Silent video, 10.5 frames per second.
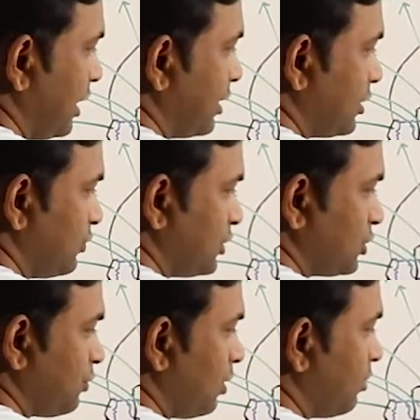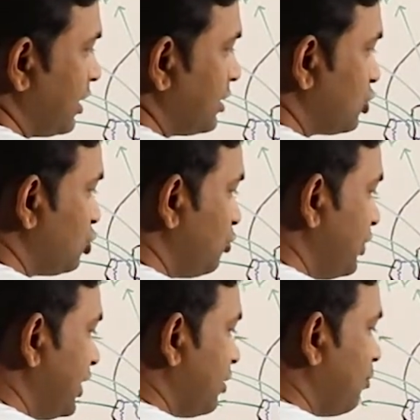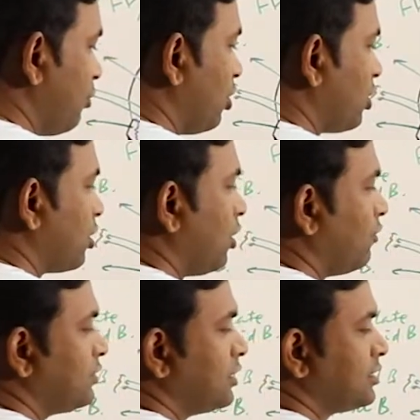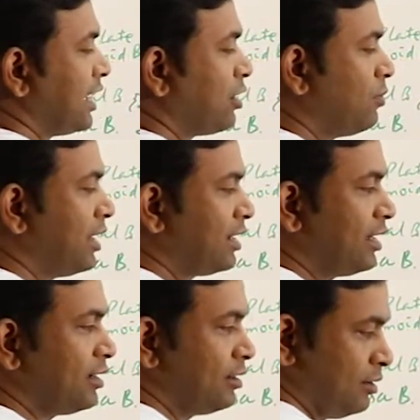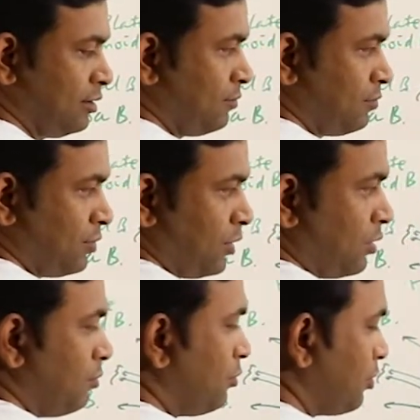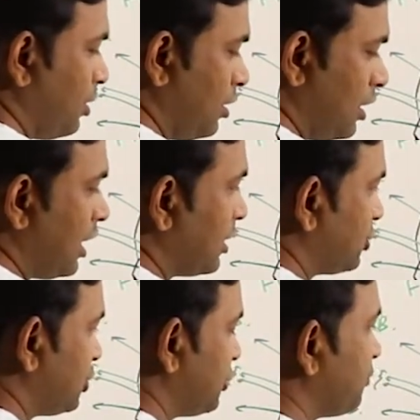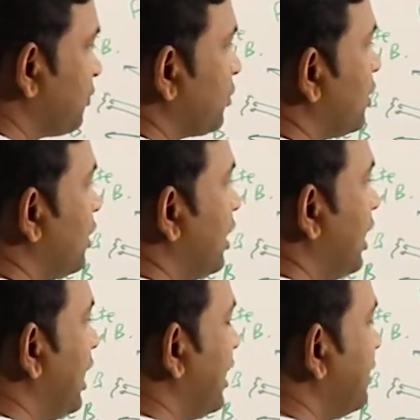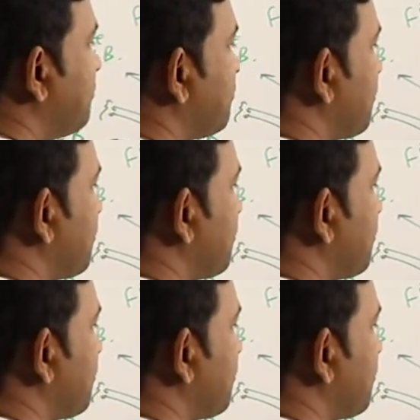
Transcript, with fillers: that is, which is formed by the superior border of the zygomatic arch. And